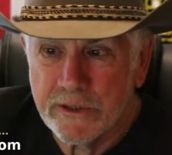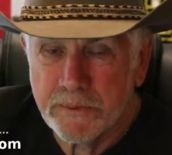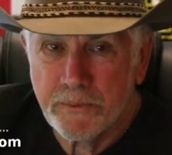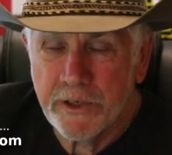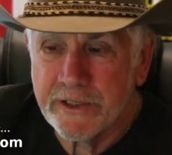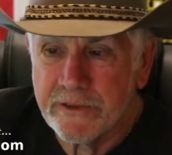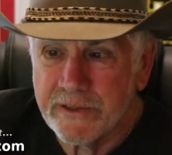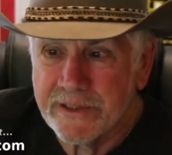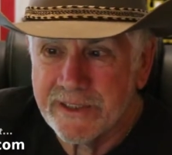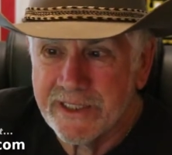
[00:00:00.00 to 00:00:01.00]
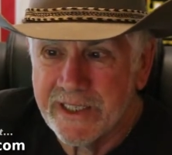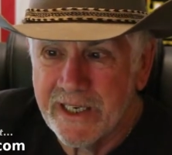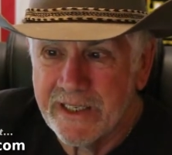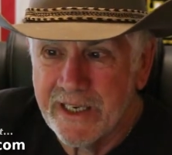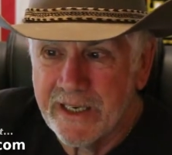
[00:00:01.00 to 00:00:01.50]
splinter the
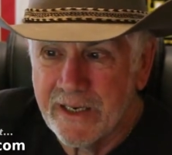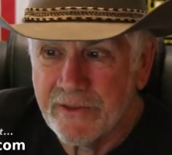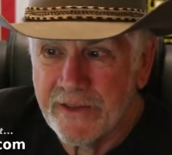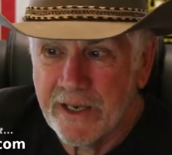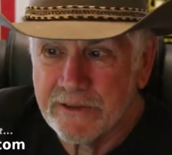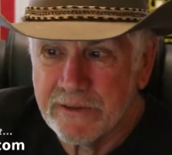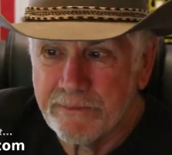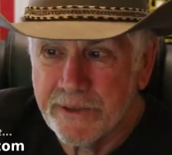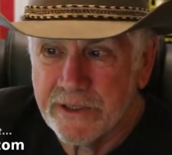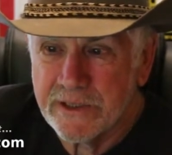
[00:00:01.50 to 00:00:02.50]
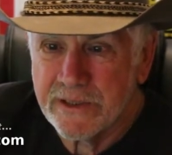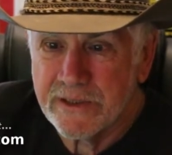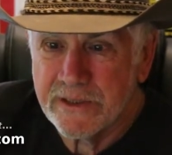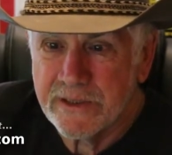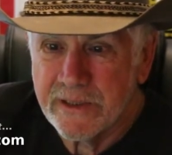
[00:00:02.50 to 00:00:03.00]
CIA in 1,000
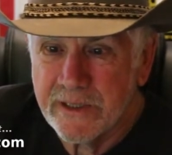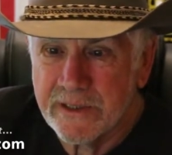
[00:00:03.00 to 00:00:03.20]
pieces